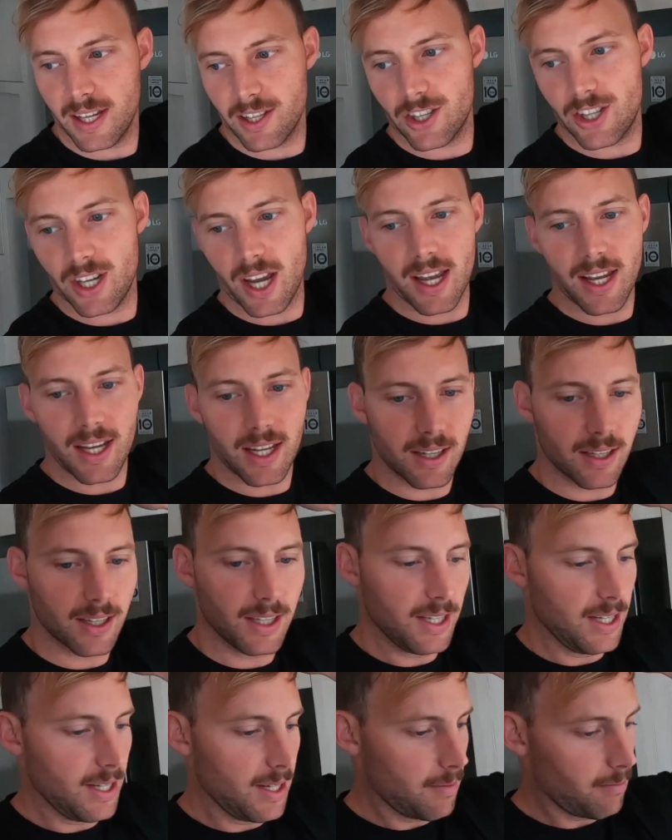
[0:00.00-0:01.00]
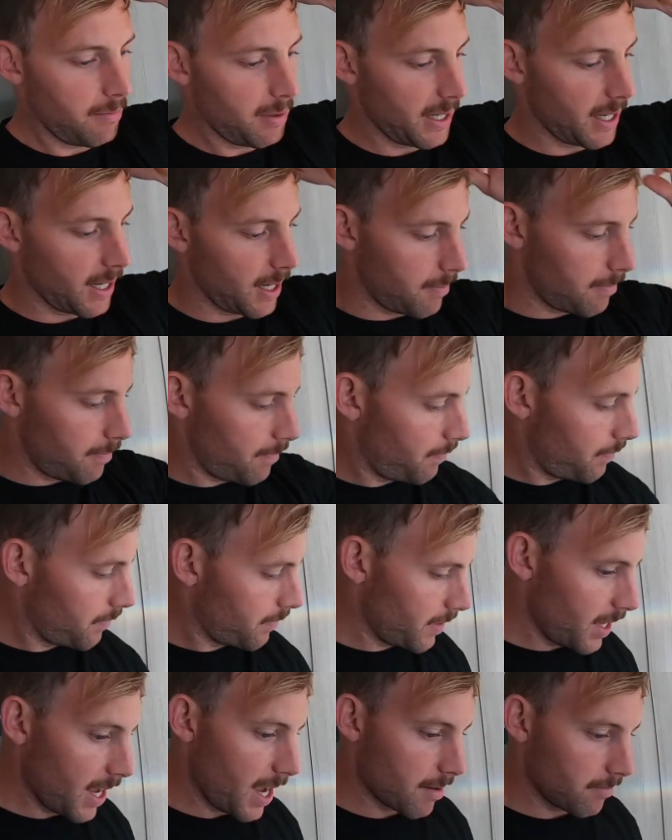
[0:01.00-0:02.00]
shake. But
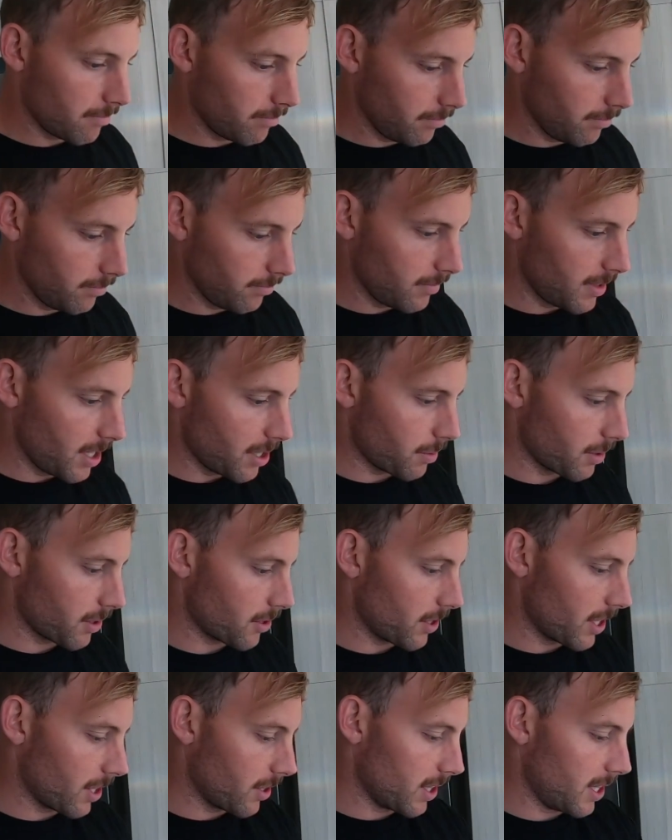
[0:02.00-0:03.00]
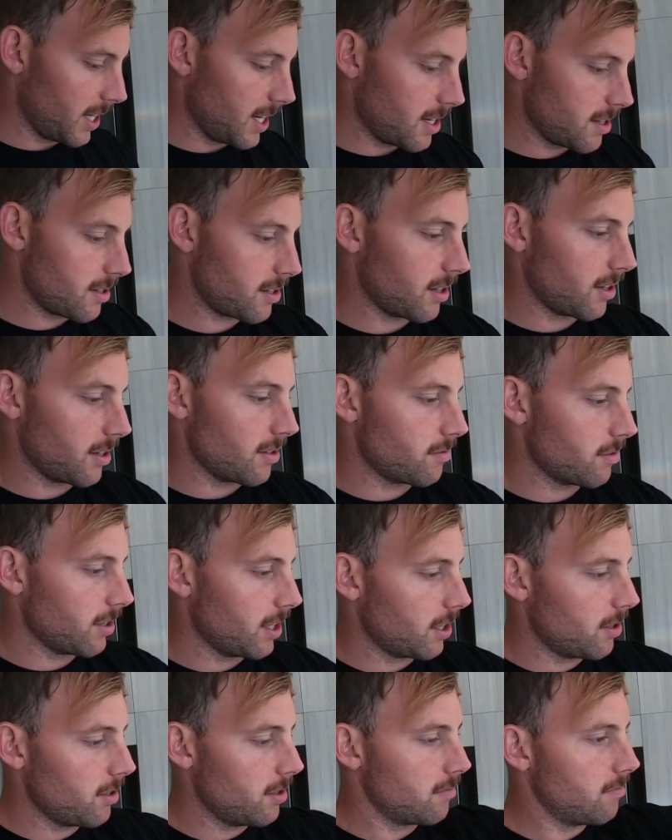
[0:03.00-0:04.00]
yeah, this one's already got it in it, so it's really
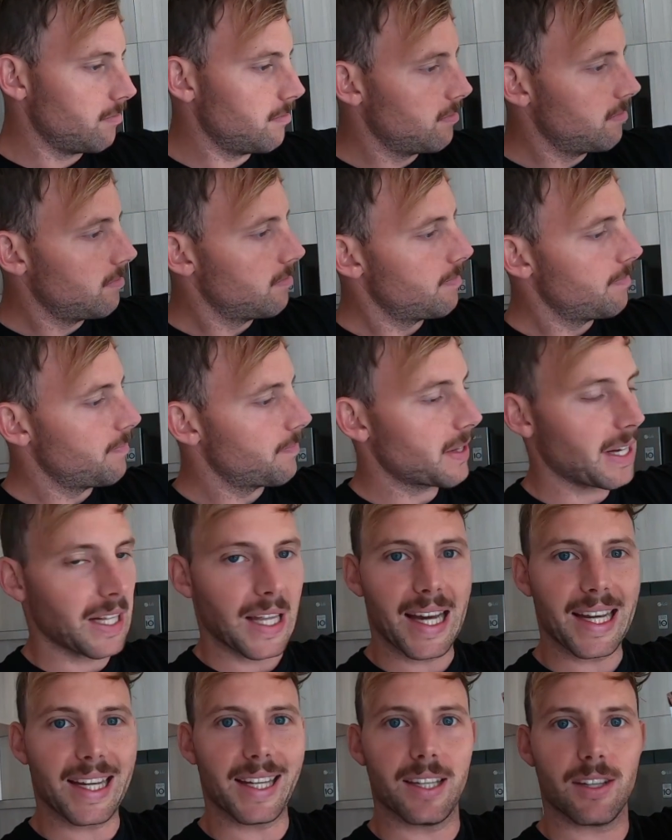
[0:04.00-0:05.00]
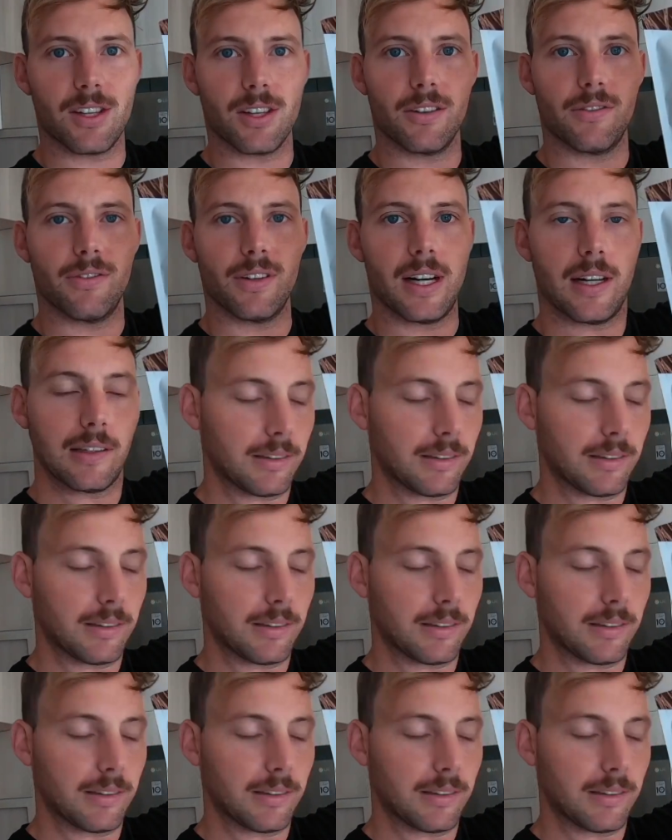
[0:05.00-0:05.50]
good. I like it so far.